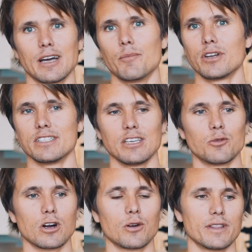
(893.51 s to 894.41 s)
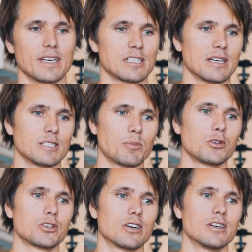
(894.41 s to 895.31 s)
companies that you work with
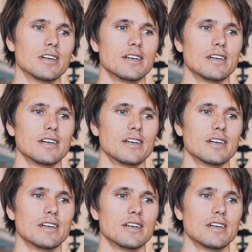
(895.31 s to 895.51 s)
exposure.